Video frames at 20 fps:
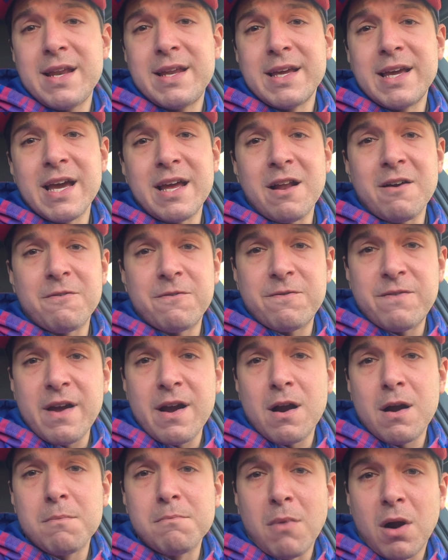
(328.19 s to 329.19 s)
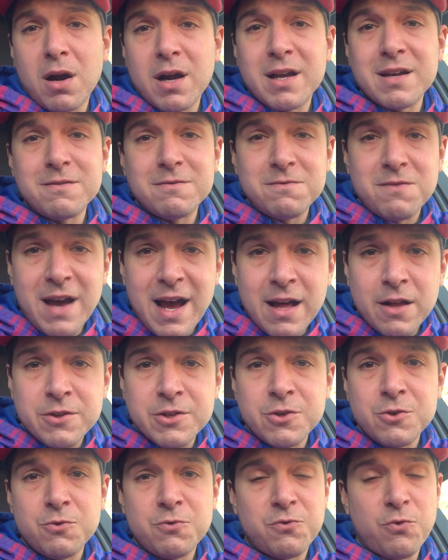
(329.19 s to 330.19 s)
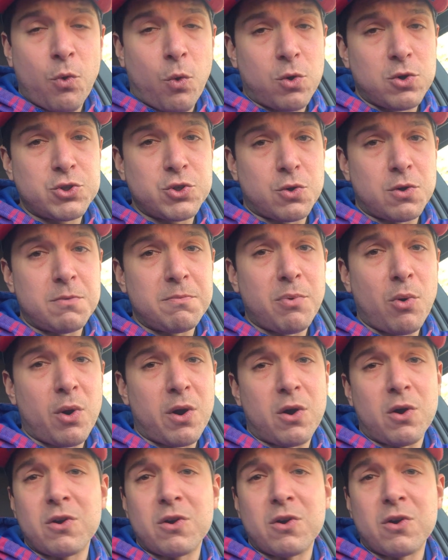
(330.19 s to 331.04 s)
to get a fair market value for Jordan Poyer,